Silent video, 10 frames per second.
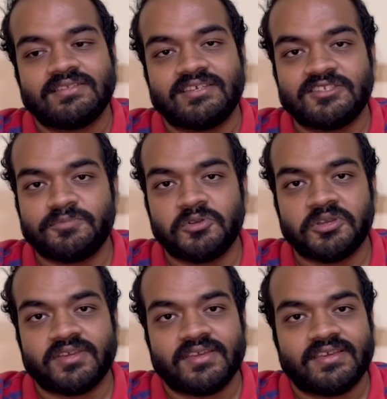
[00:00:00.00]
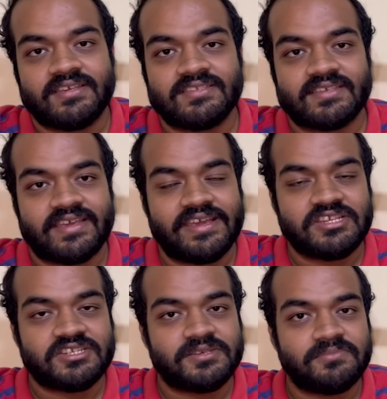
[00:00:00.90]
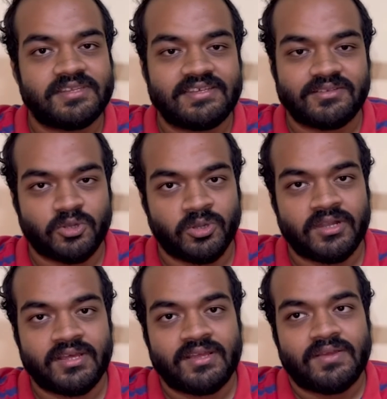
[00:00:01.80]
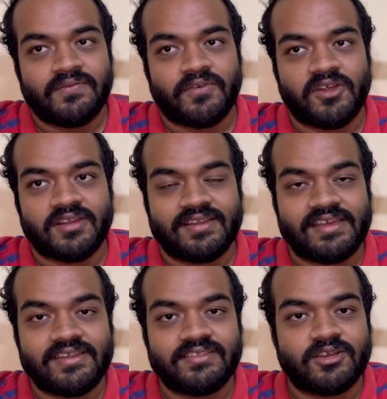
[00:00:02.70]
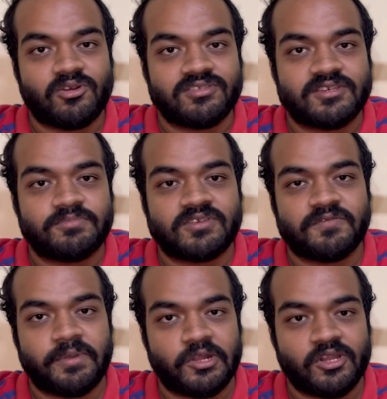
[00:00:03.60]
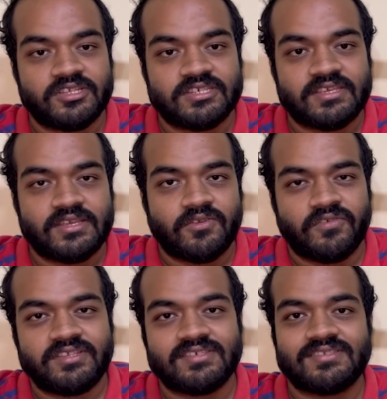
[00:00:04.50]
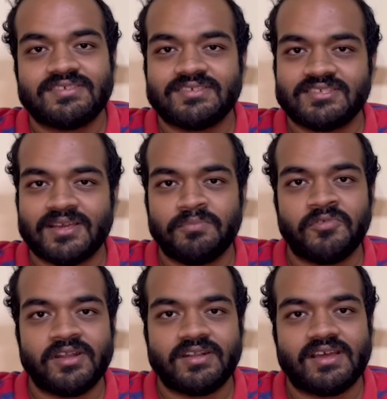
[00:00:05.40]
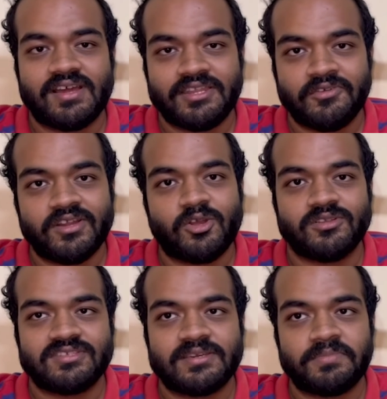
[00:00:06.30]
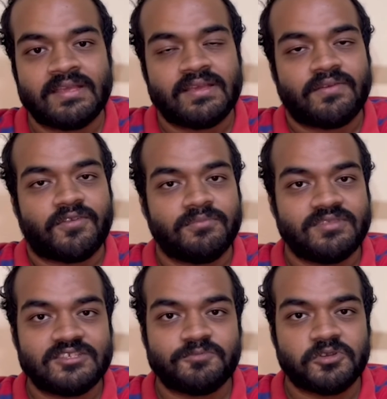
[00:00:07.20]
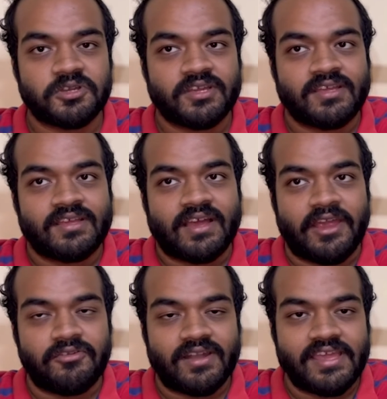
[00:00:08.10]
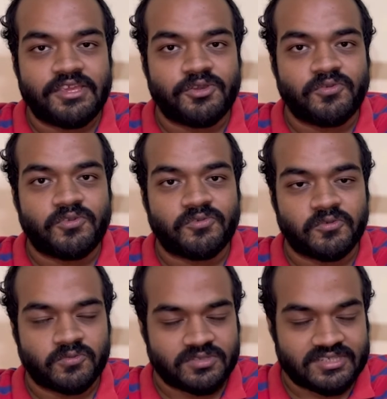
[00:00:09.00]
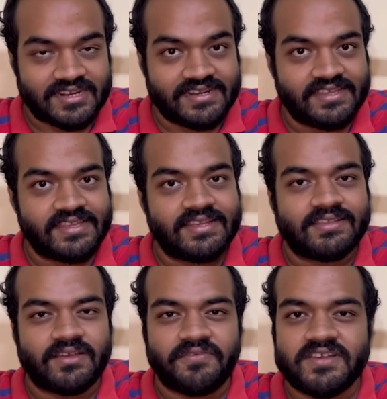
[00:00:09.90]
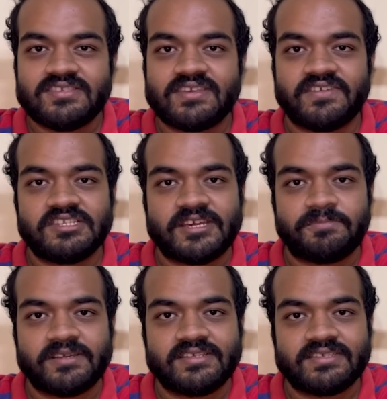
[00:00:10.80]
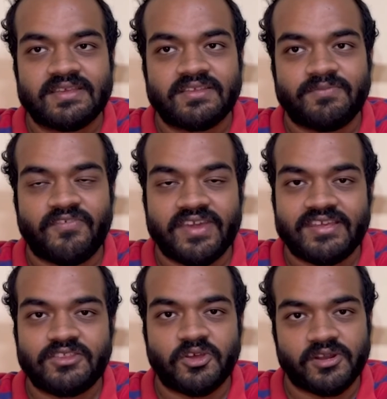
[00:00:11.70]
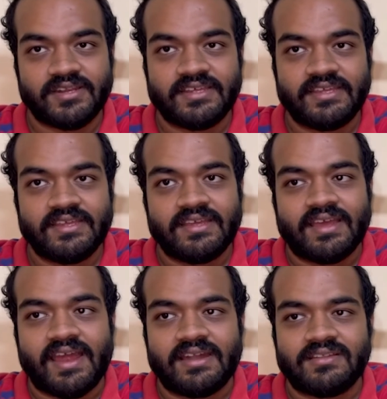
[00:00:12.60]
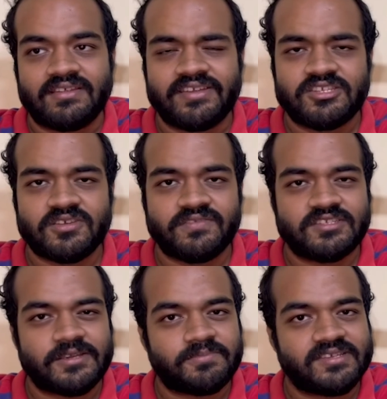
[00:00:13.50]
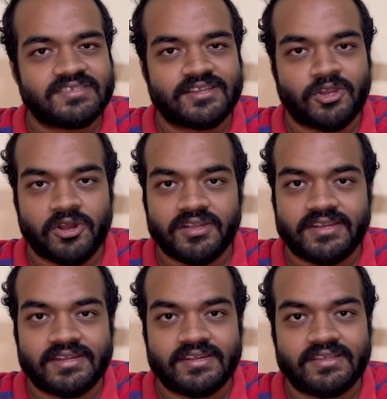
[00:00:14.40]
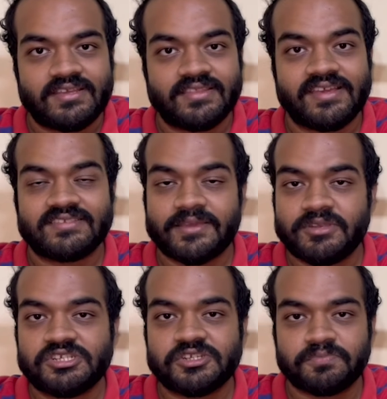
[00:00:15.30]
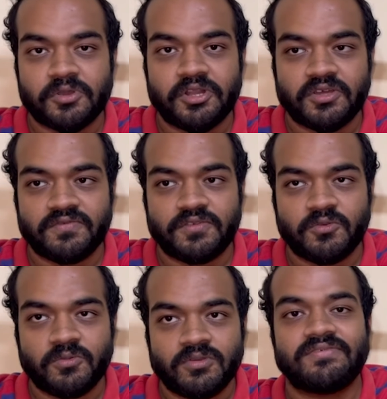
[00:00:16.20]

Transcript: This book is extremely good for clearing the concepts of pedology, which is somewhat a newer concept. From this book, I would like you to study the first 7 chapters very thoroughly, and the rest of the chapters are not needed in the examination point of view.